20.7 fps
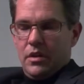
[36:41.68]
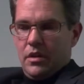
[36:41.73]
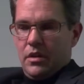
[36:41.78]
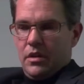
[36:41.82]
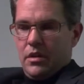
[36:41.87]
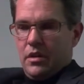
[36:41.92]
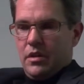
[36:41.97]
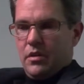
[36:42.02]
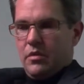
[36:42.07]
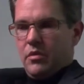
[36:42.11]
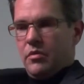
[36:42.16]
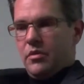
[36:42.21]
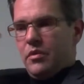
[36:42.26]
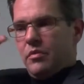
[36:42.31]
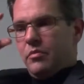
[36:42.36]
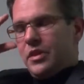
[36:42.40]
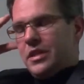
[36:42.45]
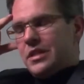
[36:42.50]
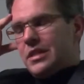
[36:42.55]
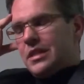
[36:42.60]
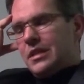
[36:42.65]
uh,
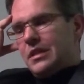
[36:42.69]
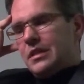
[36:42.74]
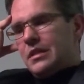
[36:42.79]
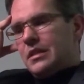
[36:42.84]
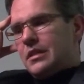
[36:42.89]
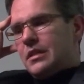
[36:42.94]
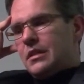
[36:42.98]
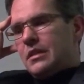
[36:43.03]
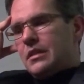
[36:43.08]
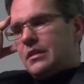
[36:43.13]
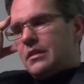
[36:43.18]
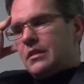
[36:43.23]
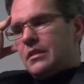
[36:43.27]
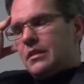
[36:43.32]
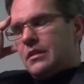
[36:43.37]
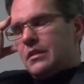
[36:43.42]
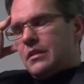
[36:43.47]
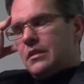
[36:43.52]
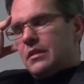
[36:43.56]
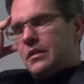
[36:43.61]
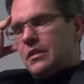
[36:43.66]
which is,
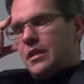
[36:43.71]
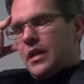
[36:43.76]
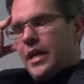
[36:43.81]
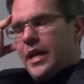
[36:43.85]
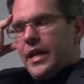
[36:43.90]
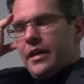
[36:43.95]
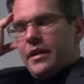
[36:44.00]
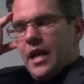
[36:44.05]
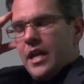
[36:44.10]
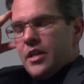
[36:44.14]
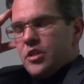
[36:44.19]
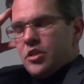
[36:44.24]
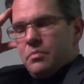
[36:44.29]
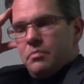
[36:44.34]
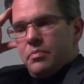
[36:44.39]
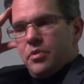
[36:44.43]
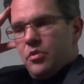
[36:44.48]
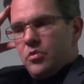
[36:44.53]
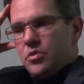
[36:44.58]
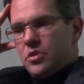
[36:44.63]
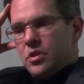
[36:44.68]
I, I
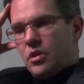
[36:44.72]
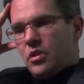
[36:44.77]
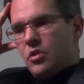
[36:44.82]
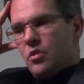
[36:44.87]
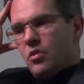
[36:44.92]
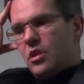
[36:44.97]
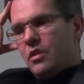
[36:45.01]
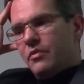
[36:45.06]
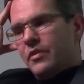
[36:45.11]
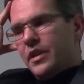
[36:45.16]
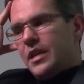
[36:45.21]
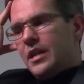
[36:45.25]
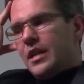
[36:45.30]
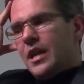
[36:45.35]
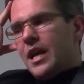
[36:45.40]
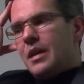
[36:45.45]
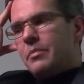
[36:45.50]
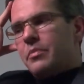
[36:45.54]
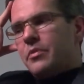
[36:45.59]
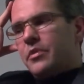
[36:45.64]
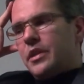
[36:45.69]
suppose, the goal of any
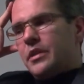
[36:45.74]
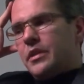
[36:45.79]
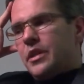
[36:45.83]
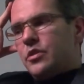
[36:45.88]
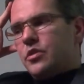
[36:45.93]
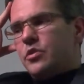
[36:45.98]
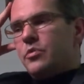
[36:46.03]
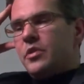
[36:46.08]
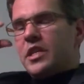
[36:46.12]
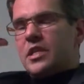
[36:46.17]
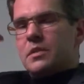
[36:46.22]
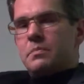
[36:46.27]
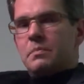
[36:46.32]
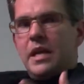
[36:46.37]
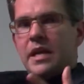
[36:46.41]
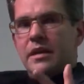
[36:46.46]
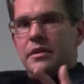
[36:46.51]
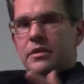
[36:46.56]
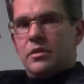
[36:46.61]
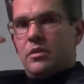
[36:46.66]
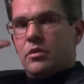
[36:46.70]
library, that you
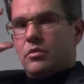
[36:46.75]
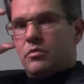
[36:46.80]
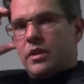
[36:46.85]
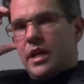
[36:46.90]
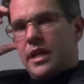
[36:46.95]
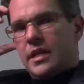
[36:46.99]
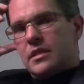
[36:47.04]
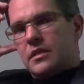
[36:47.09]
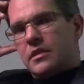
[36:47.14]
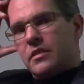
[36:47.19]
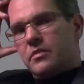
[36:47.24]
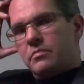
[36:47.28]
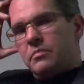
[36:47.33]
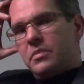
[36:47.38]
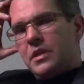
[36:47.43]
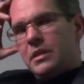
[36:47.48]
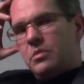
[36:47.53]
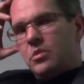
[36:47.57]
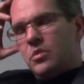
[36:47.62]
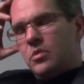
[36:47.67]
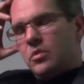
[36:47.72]
expand the horizon of
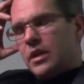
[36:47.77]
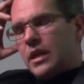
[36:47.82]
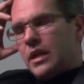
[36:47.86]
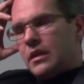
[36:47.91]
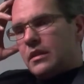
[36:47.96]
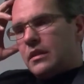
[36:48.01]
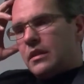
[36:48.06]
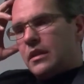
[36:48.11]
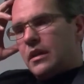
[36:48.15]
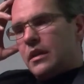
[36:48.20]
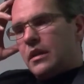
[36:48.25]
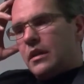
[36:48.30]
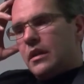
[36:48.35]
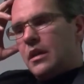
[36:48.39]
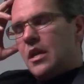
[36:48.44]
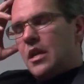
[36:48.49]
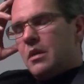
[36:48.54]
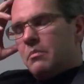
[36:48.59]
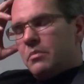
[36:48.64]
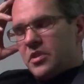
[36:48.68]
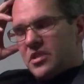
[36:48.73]
people who get there.
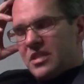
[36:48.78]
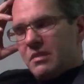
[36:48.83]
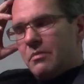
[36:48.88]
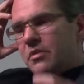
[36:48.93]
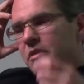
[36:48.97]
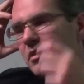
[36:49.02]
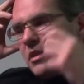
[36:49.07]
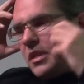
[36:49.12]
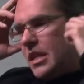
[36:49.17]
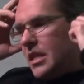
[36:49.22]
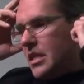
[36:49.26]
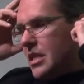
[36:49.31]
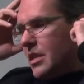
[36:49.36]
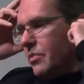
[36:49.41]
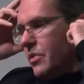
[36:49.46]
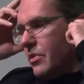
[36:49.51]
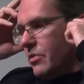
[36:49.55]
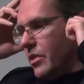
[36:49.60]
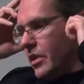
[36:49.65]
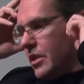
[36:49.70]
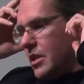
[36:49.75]
But some of the things that
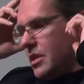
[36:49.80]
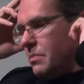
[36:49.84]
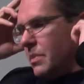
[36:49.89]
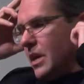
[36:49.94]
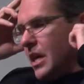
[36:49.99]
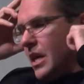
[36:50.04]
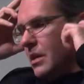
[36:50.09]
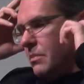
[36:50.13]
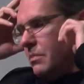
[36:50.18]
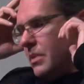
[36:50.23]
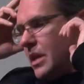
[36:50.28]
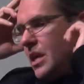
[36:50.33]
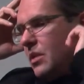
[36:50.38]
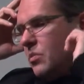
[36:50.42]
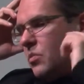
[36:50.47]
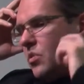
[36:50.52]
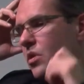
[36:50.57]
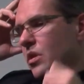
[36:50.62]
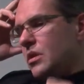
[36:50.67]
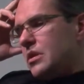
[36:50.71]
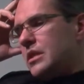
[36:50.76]
we were inspired by
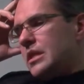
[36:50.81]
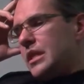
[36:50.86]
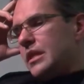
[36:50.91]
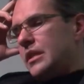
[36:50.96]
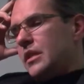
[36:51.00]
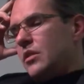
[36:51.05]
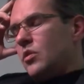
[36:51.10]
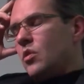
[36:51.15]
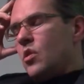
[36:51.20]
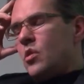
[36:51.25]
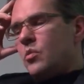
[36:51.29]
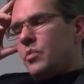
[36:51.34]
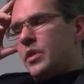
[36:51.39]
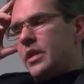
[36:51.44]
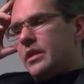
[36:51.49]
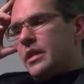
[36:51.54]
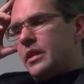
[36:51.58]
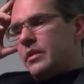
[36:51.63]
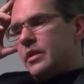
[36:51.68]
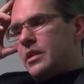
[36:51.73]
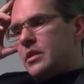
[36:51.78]
was that in Norway
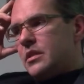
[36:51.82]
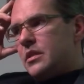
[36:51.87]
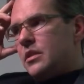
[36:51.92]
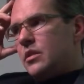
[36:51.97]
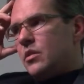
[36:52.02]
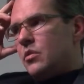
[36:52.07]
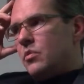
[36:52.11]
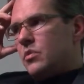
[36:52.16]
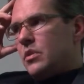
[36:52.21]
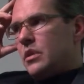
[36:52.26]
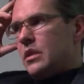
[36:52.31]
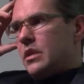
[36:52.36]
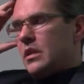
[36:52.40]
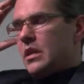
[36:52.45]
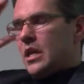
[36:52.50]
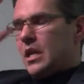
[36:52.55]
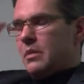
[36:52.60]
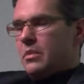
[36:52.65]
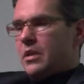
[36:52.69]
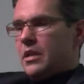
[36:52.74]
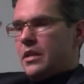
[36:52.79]
there is the only,
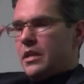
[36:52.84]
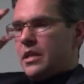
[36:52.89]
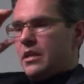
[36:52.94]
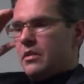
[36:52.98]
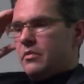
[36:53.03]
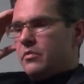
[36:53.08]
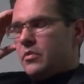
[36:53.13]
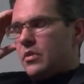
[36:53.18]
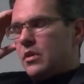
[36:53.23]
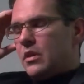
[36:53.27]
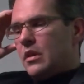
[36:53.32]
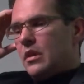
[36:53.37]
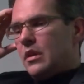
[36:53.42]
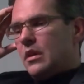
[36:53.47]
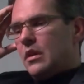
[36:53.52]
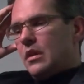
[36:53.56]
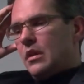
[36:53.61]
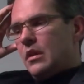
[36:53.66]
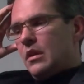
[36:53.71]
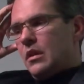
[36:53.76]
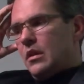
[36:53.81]
I believe,
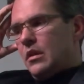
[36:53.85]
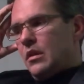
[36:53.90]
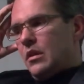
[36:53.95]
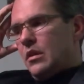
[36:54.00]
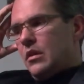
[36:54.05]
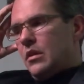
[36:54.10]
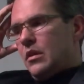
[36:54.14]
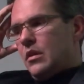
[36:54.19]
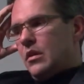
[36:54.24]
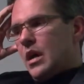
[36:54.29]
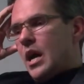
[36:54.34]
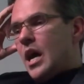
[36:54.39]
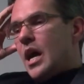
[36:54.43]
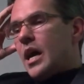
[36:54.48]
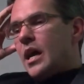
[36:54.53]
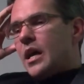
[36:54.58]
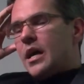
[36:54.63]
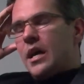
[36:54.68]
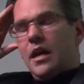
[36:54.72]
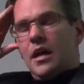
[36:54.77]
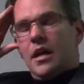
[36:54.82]
uh,
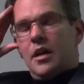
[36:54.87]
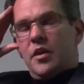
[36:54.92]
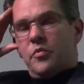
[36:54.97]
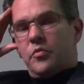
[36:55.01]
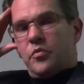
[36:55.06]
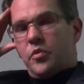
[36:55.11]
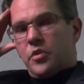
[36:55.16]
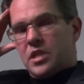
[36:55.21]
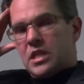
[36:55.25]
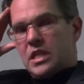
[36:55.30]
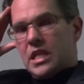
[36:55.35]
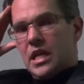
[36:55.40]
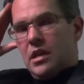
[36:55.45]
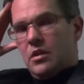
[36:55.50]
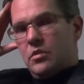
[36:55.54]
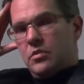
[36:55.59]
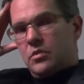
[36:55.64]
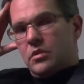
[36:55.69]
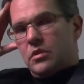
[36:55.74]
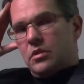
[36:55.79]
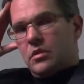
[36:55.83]
archive for
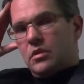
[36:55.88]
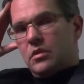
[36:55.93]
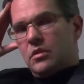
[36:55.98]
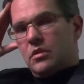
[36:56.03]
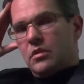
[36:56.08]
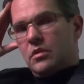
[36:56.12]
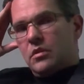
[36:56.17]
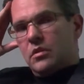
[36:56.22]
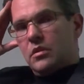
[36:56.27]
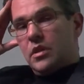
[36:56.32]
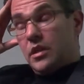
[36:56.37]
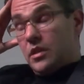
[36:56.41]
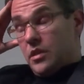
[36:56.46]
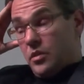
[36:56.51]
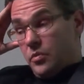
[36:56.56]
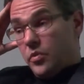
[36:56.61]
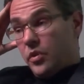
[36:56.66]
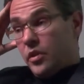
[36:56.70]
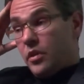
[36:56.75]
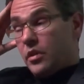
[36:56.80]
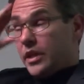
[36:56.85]
sound mm-hmm. in the
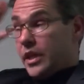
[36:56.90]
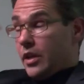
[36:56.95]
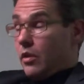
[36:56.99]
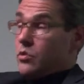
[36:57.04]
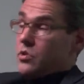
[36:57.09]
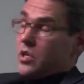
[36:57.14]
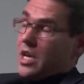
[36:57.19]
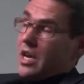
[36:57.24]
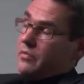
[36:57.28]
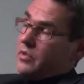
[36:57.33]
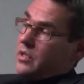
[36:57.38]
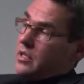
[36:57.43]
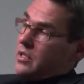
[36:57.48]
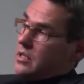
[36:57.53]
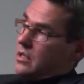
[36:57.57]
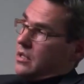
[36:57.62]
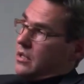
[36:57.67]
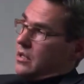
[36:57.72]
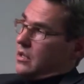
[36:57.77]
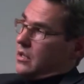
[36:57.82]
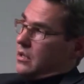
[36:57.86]
world. They also have this
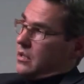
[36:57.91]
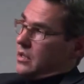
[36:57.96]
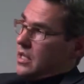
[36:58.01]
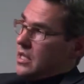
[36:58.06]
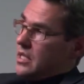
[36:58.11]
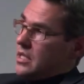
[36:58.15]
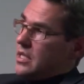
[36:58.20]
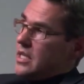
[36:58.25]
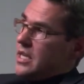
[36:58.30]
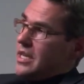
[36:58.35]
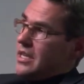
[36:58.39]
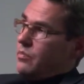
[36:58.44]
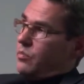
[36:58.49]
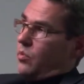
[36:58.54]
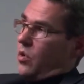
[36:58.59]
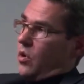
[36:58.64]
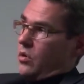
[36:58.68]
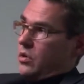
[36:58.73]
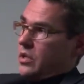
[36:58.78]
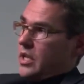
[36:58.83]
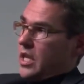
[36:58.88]
the, the seed
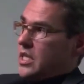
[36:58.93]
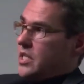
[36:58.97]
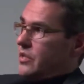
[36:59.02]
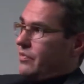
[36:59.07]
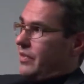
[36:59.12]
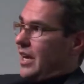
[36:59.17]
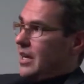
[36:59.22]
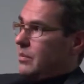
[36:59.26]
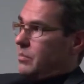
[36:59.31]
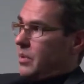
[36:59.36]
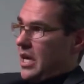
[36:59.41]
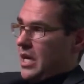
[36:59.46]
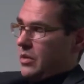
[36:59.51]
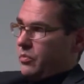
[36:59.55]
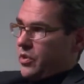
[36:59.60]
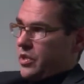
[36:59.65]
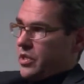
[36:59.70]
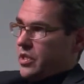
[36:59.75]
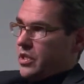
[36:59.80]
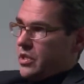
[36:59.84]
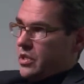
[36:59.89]
vault at Svalbard,
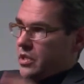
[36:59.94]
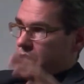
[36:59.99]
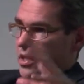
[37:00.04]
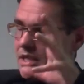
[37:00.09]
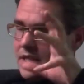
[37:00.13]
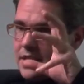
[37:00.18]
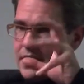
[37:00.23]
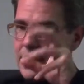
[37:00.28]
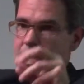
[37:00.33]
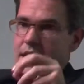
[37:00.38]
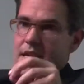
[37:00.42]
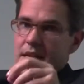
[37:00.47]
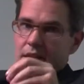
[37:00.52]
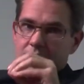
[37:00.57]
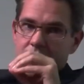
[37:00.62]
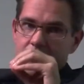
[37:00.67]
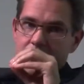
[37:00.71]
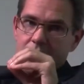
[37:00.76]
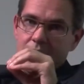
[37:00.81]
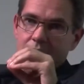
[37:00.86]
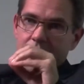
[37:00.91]
which is
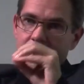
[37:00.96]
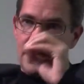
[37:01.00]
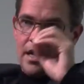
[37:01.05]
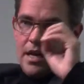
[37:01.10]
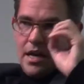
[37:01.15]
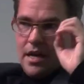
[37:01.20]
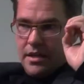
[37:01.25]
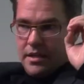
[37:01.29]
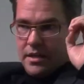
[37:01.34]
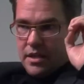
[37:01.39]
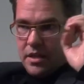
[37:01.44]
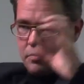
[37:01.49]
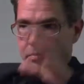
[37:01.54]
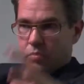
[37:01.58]
seeds that are in this